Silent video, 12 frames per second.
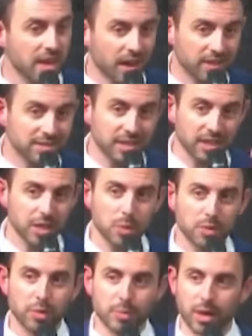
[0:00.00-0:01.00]
I'll tell you
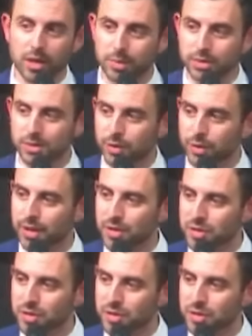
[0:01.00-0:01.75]
a remarkable story.